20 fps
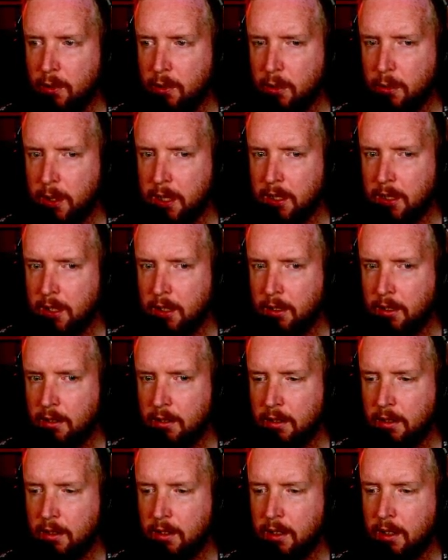Twitter
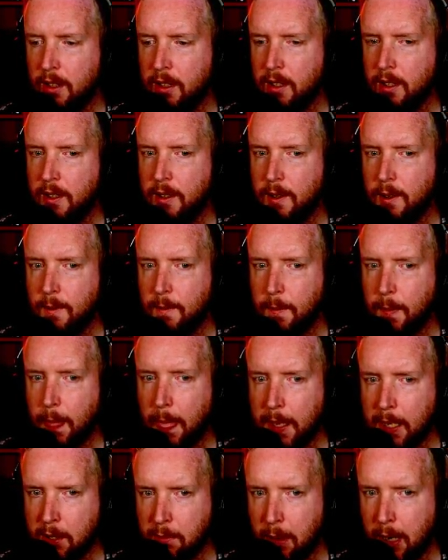
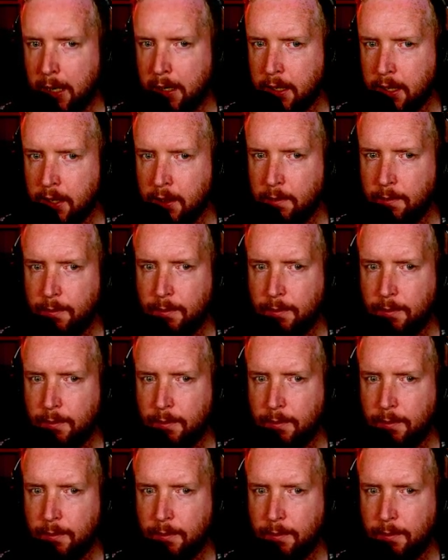has made it.